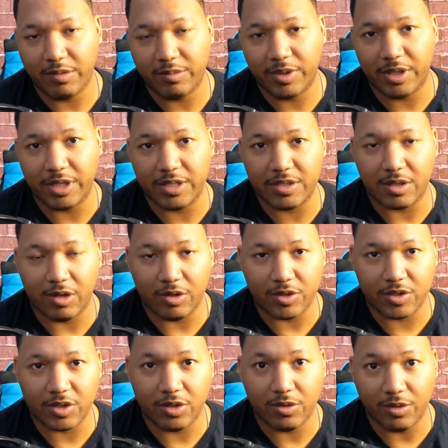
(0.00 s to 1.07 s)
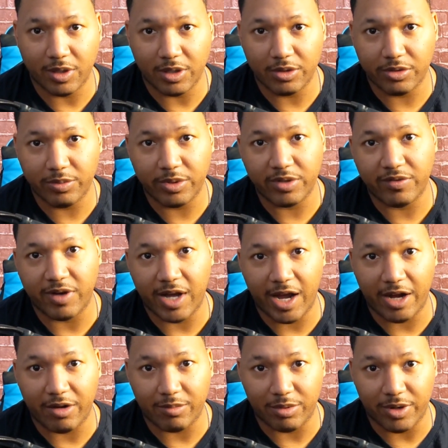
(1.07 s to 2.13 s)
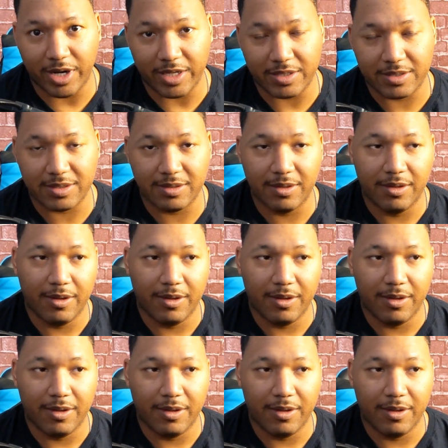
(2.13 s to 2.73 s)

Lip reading: but it's also a little bit of a higher price.